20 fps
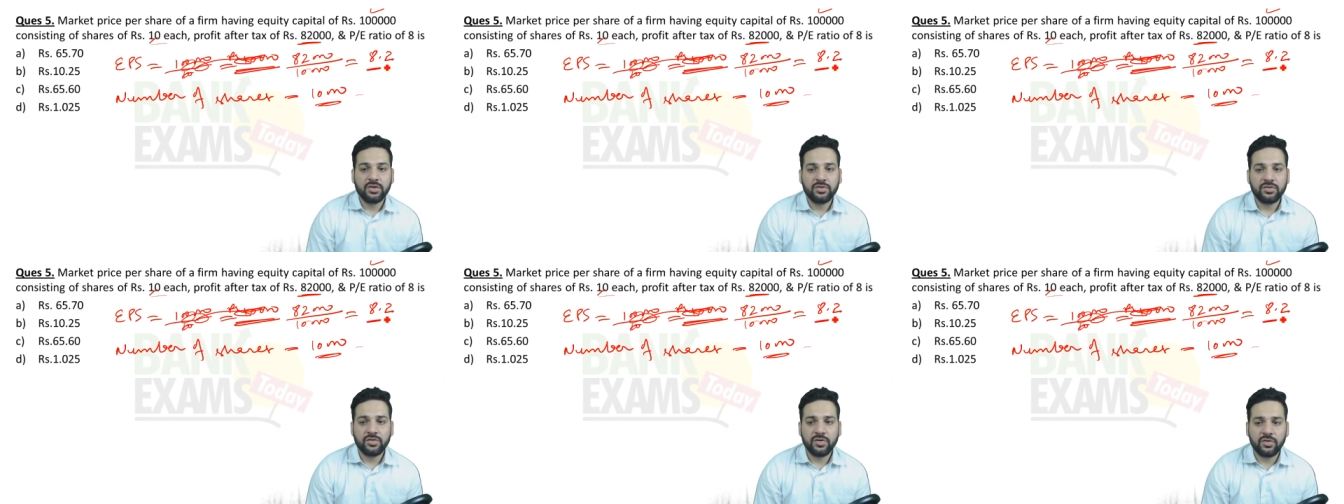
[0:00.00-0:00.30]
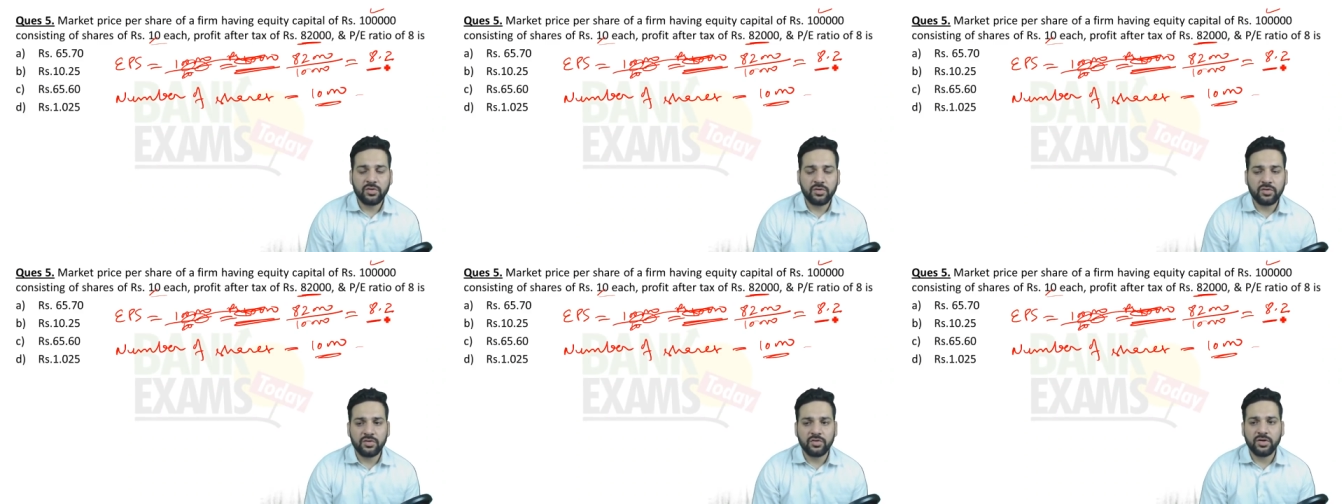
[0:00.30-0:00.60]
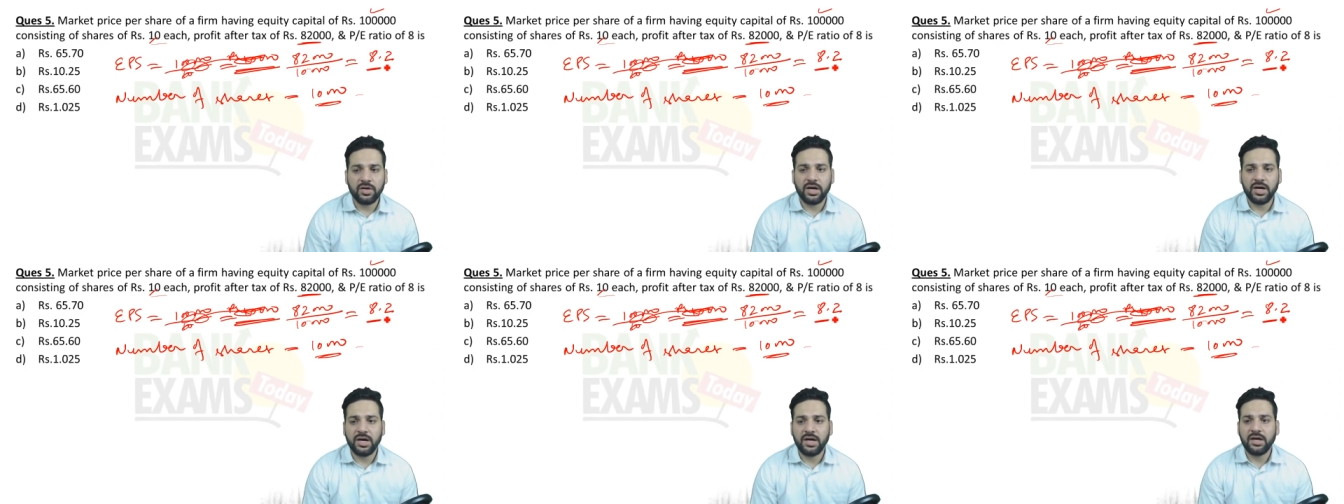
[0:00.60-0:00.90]
so
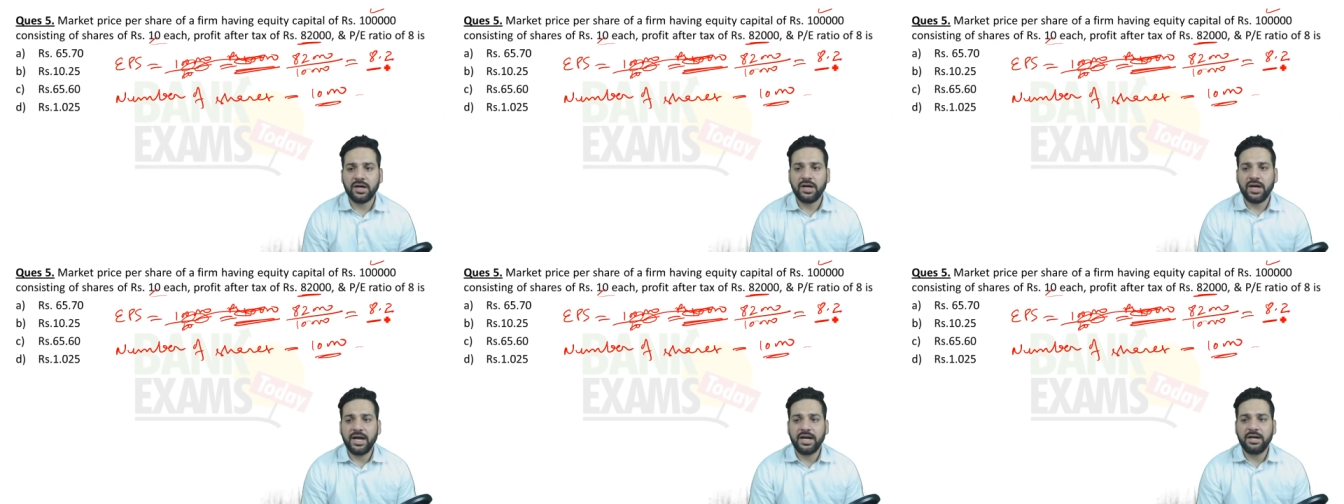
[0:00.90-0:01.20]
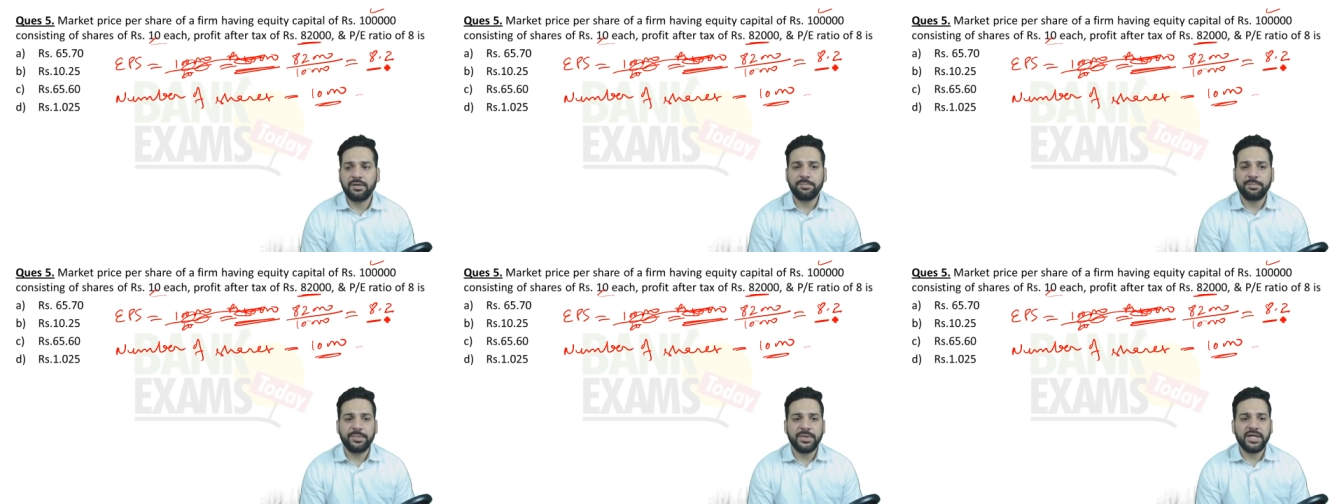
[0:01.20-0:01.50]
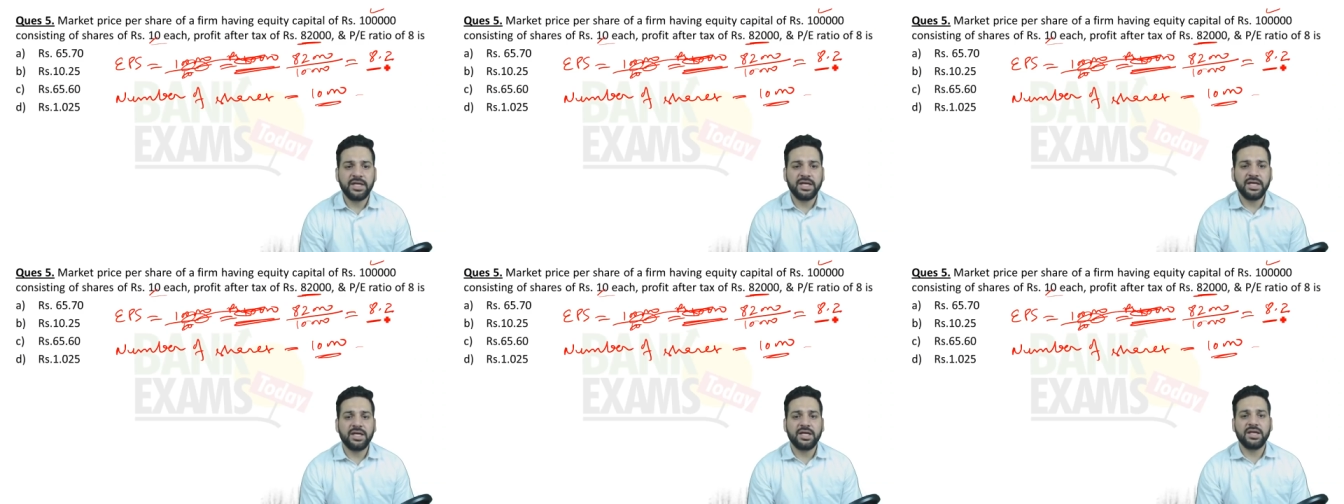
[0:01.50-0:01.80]
uh, and
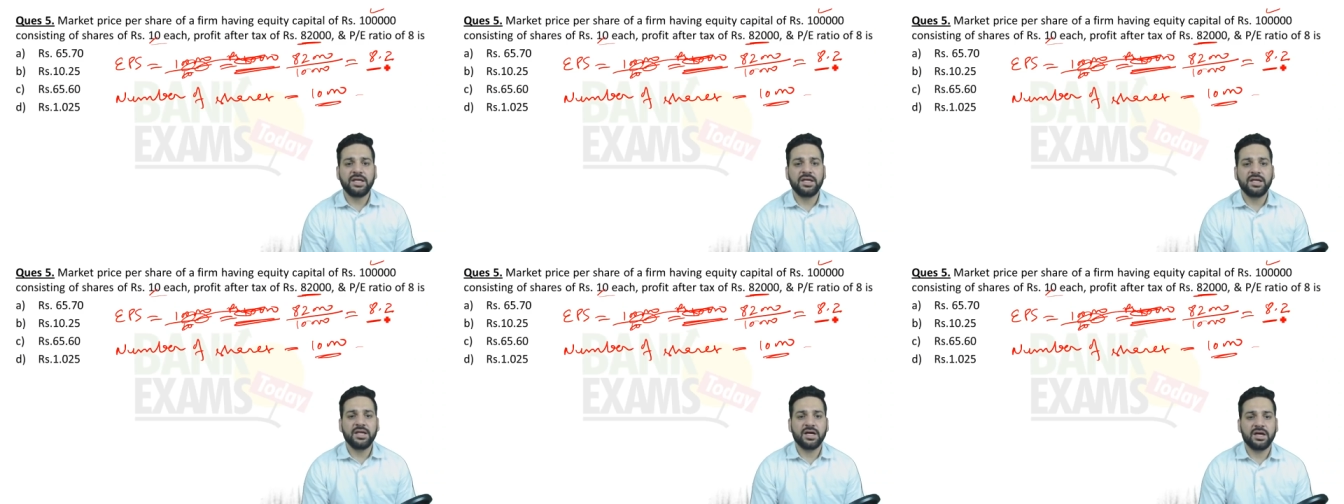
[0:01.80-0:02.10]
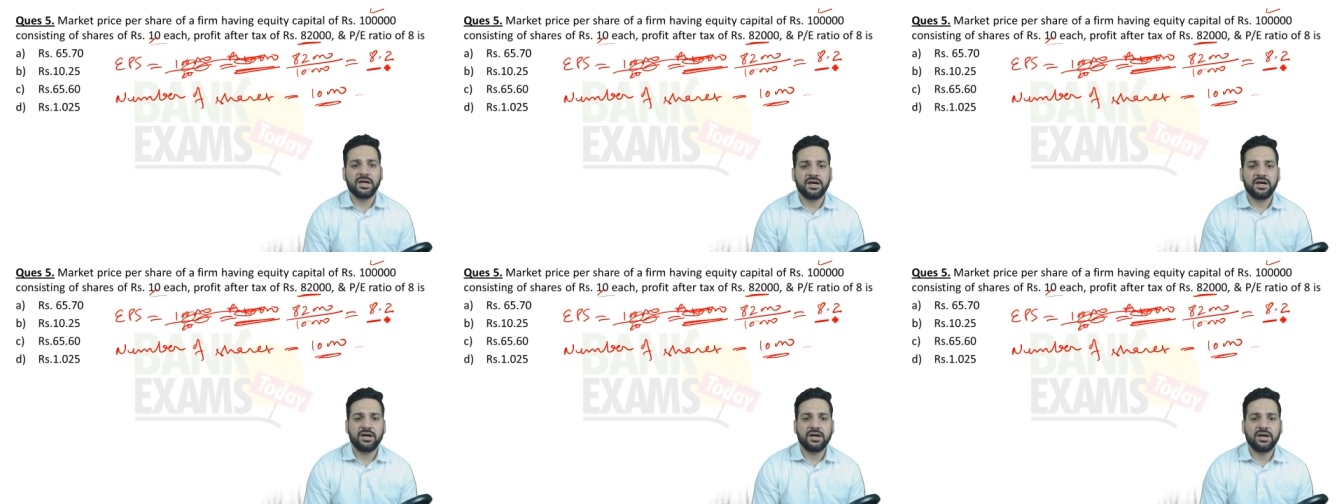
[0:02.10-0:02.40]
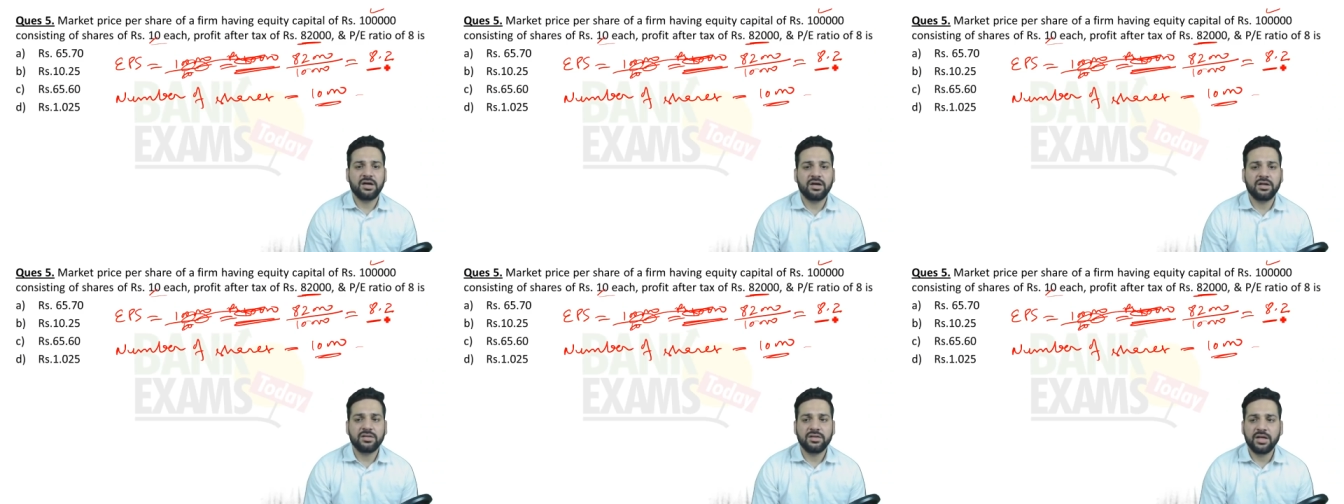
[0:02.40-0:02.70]
pe
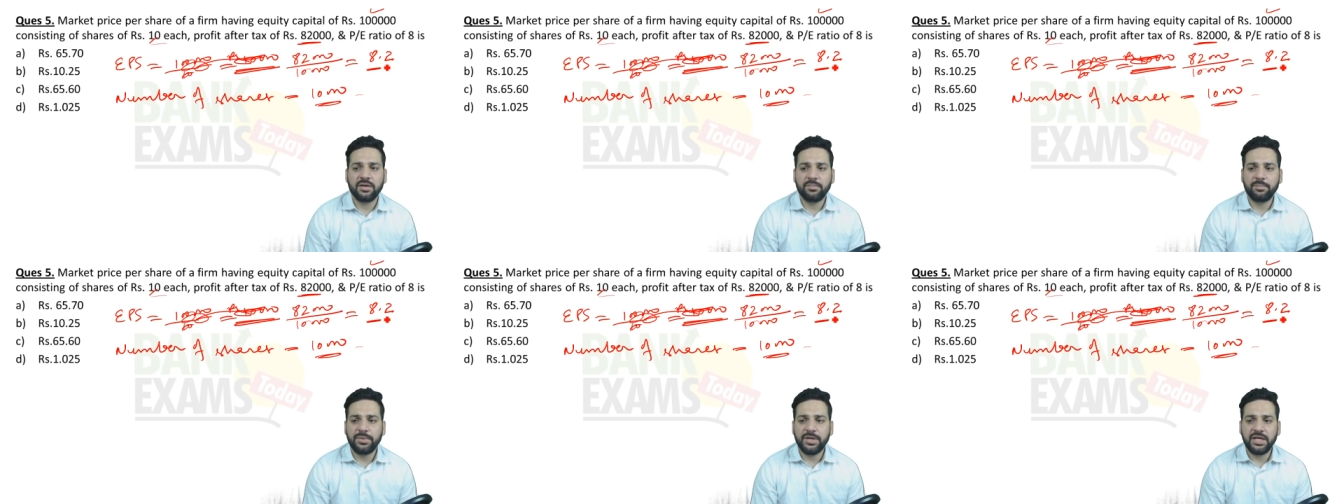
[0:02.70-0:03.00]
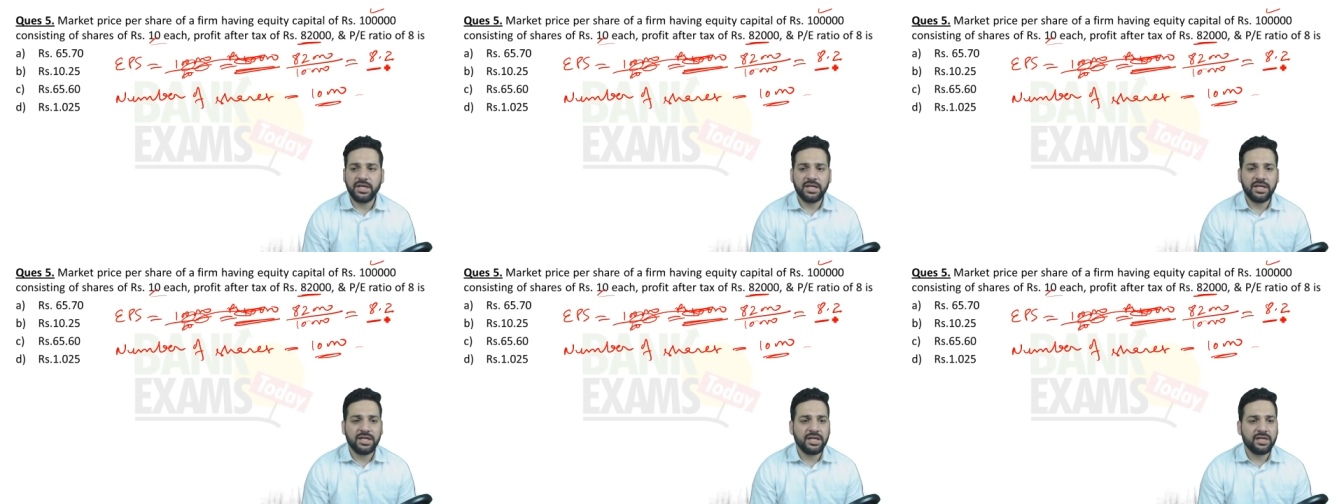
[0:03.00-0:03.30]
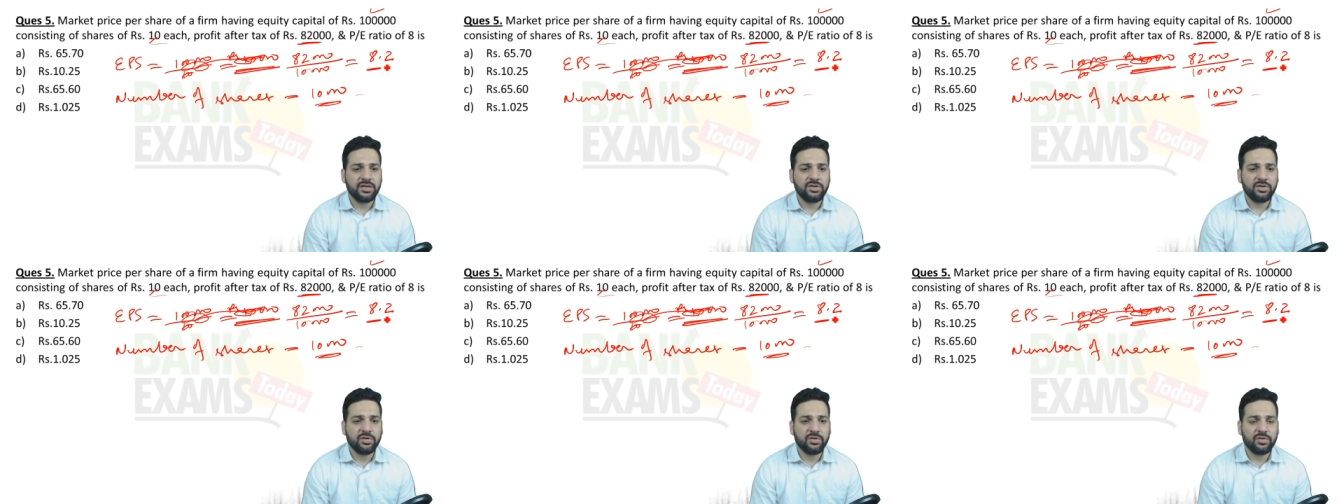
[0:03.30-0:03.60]
the pe
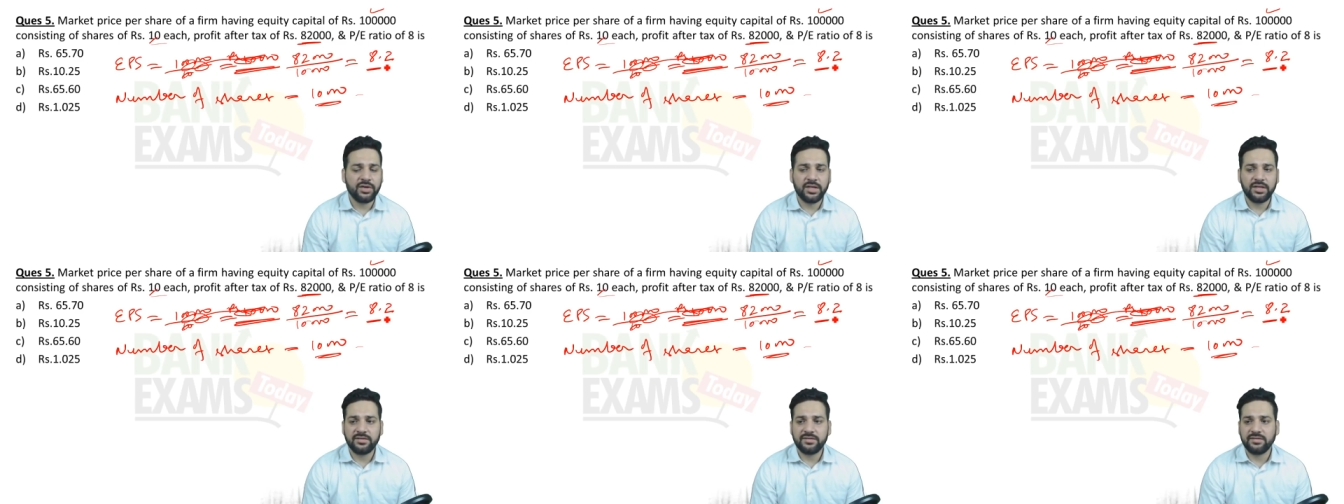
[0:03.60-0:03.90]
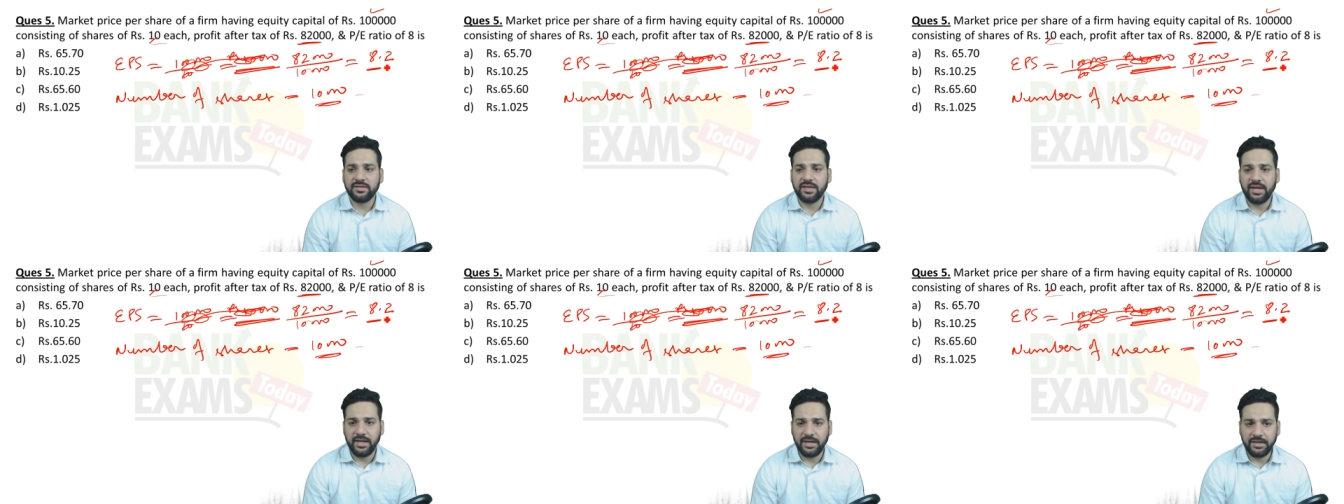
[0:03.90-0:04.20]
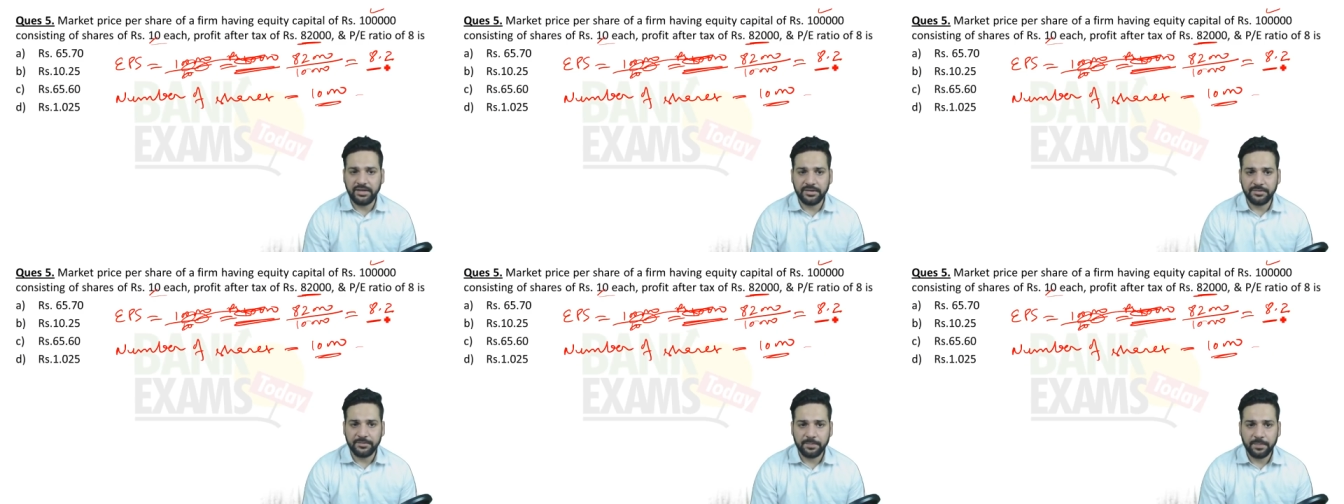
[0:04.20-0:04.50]
ratio is 8